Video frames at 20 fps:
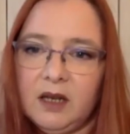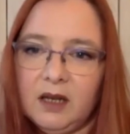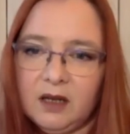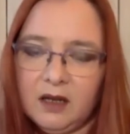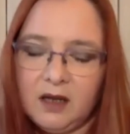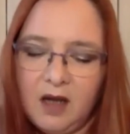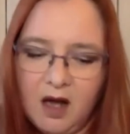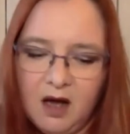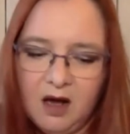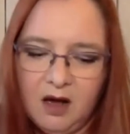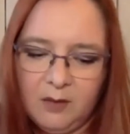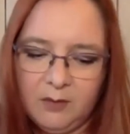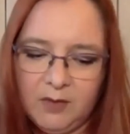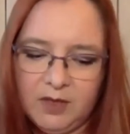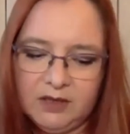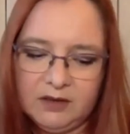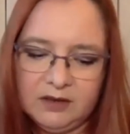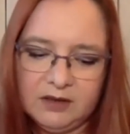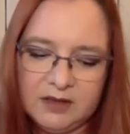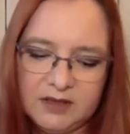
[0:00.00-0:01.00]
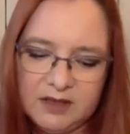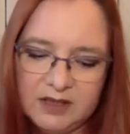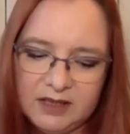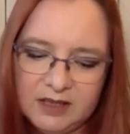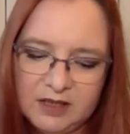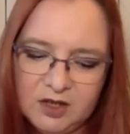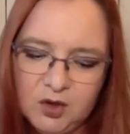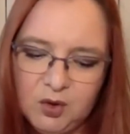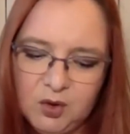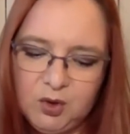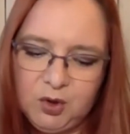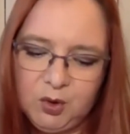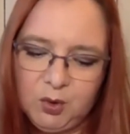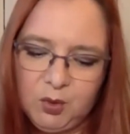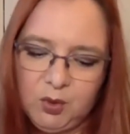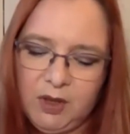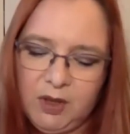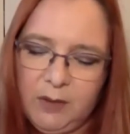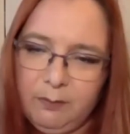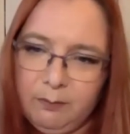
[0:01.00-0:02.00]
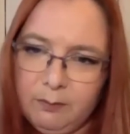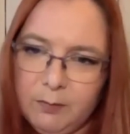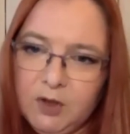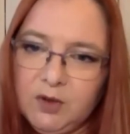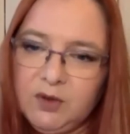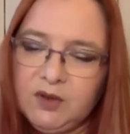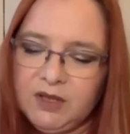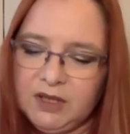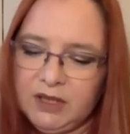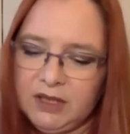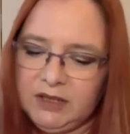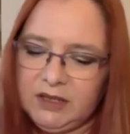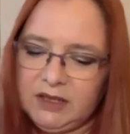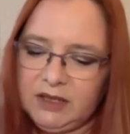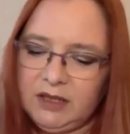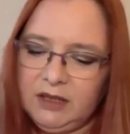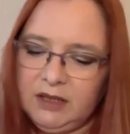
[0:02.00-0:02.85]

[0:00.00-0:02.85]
calm and neutral and muted,